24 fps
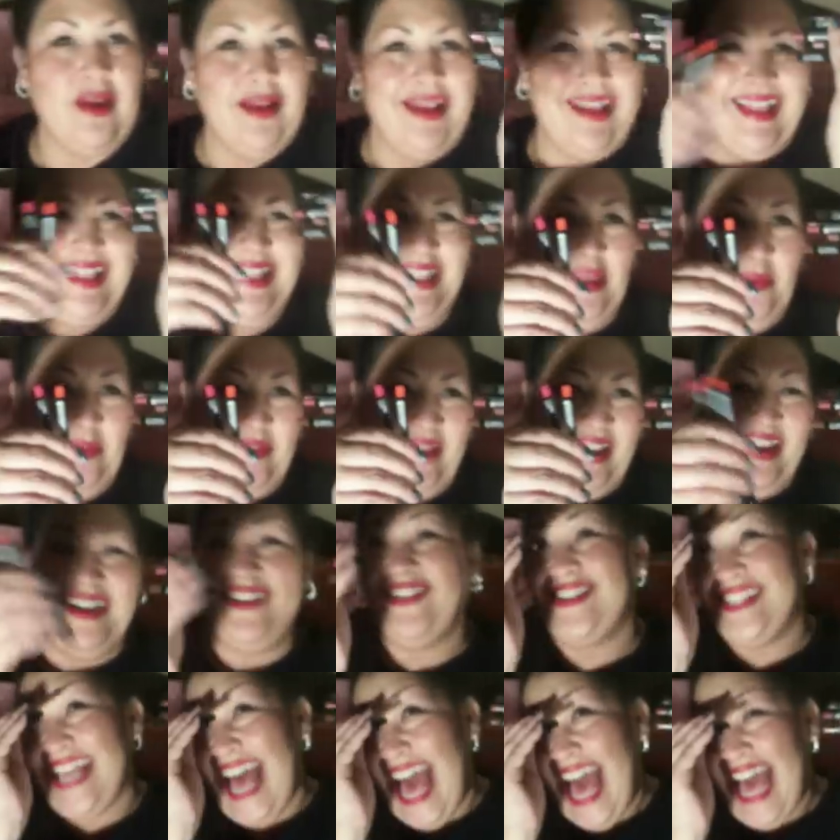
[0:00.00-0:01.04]
Lip
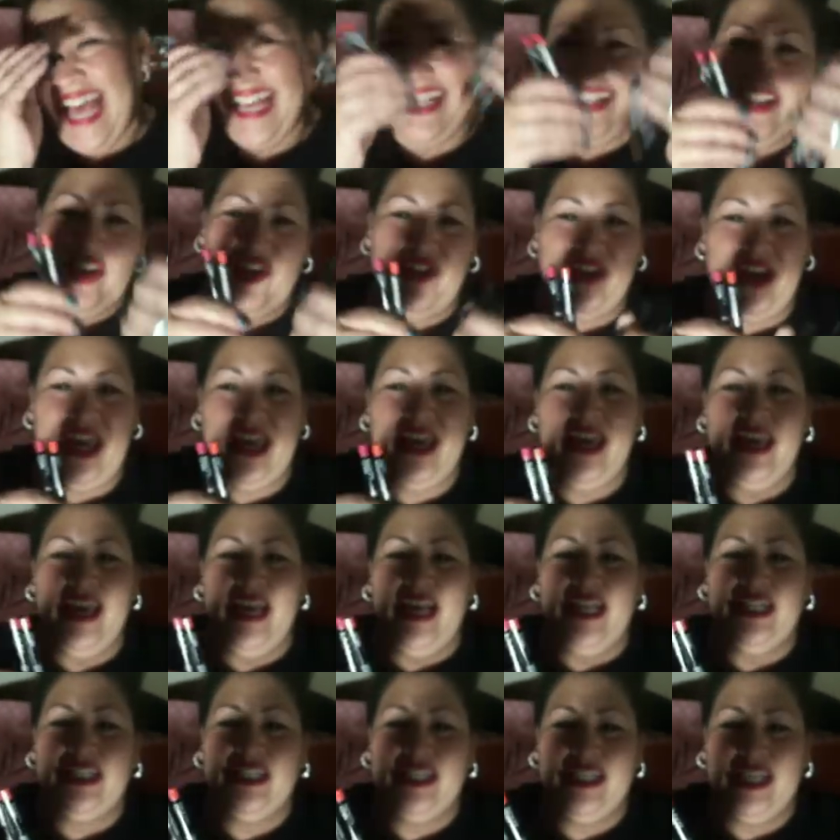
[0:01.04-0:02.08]
liners. Okay.
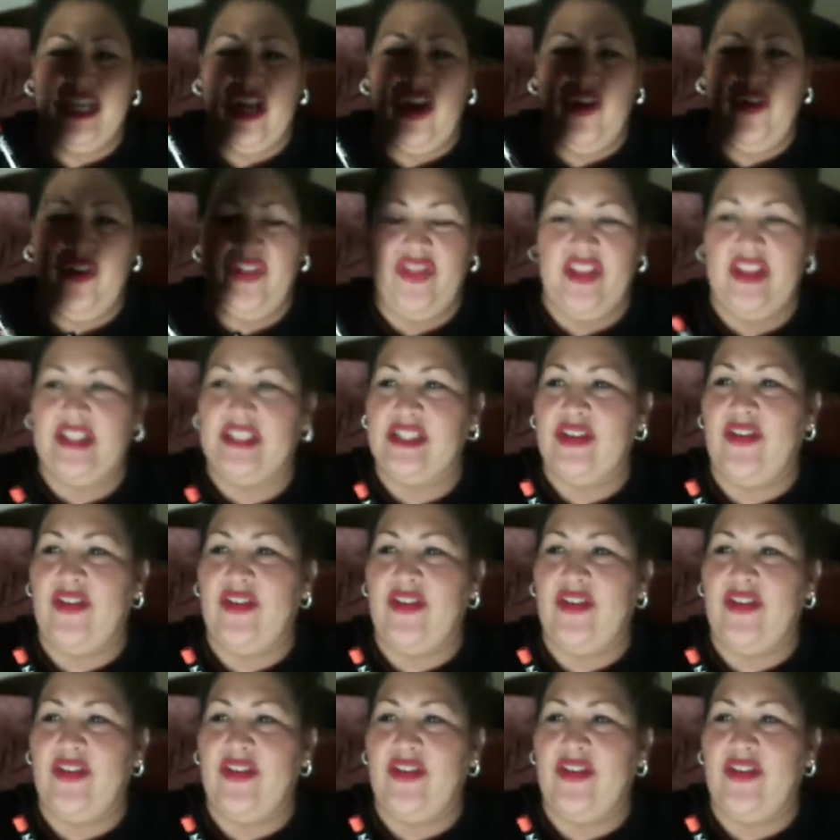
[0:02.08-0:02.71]
To go with it.